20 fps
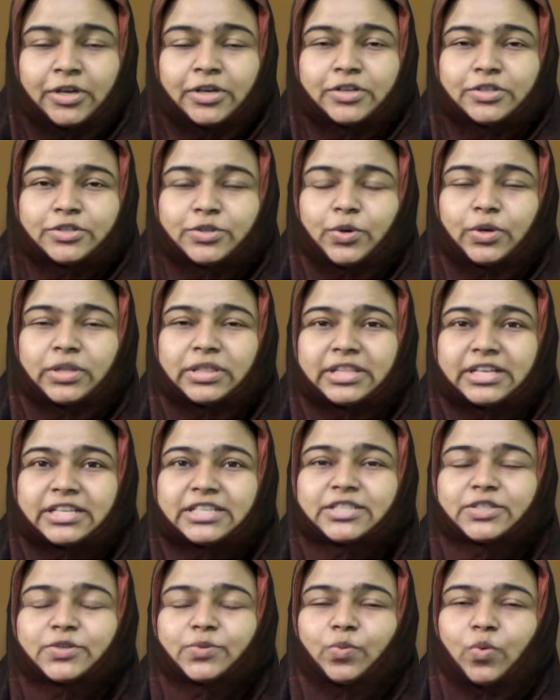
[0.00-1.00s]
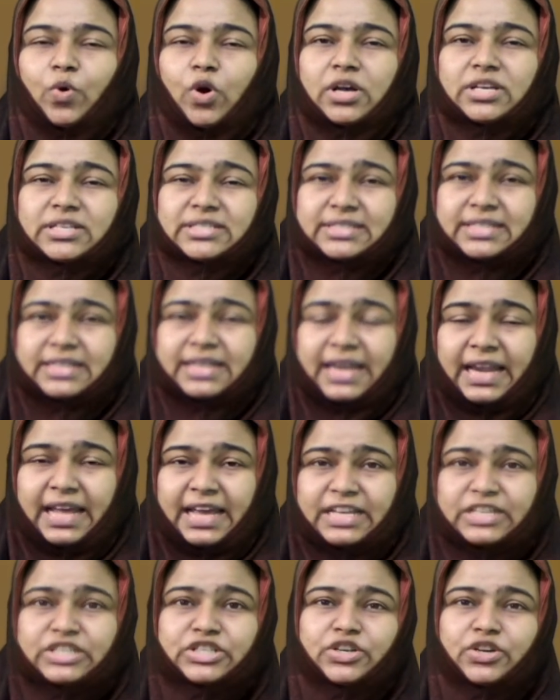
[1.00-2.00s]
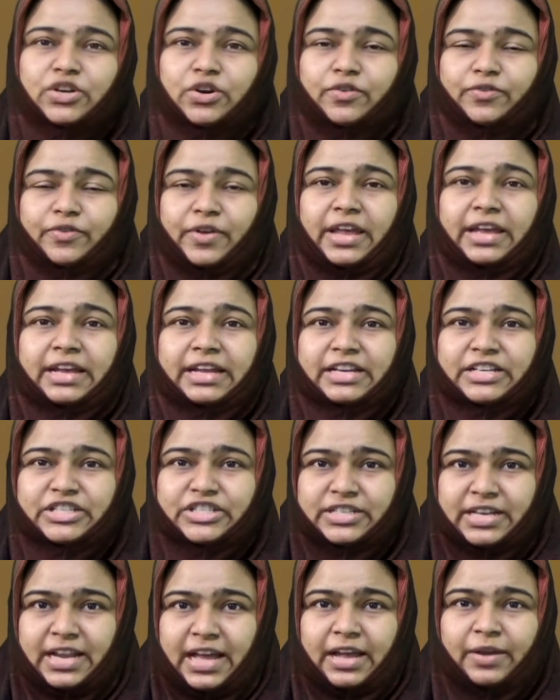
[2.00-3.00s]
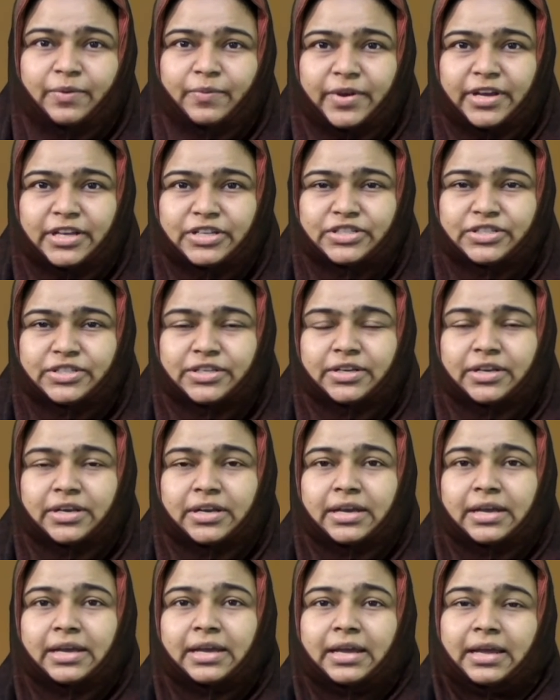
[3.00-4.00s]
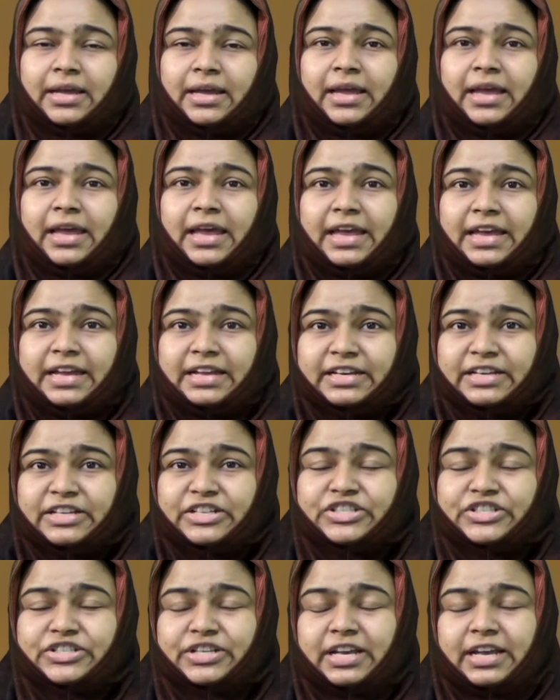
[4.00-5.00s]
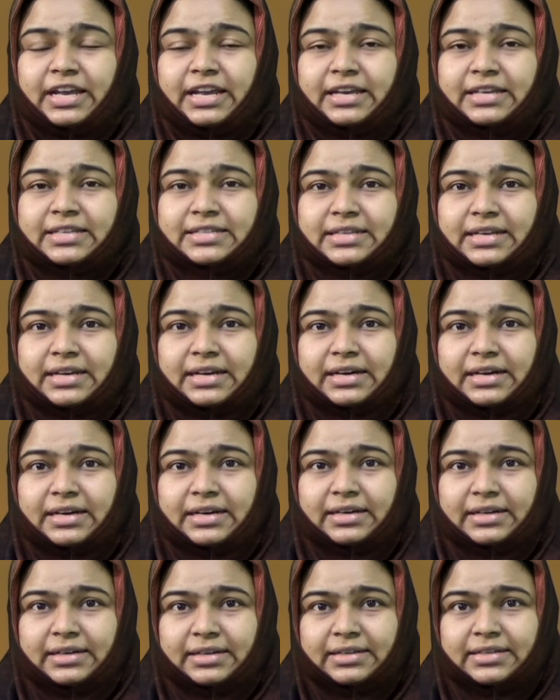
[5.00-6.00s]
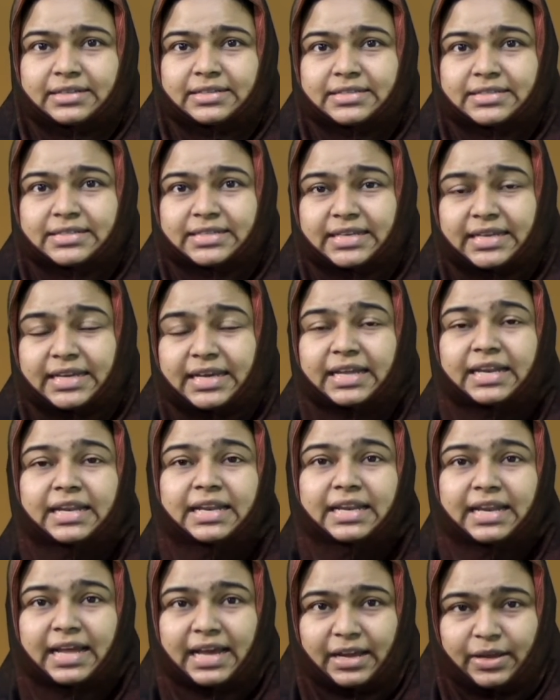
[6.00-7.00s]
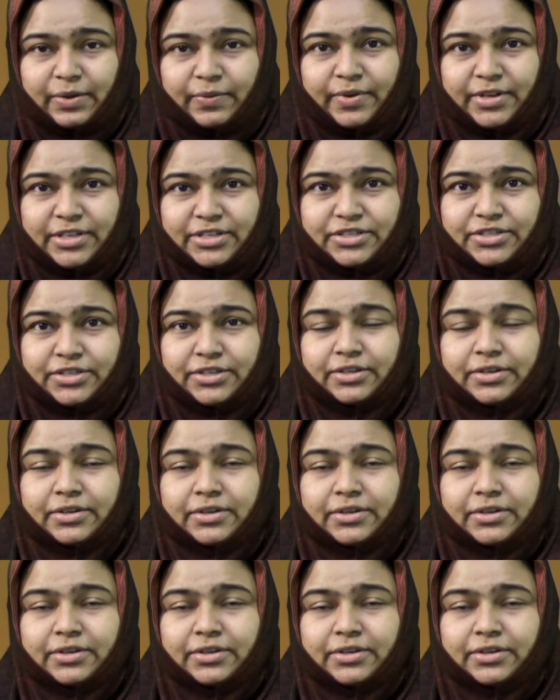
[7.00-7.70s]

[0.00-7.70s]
So this was the nature of English language. English is a skill language.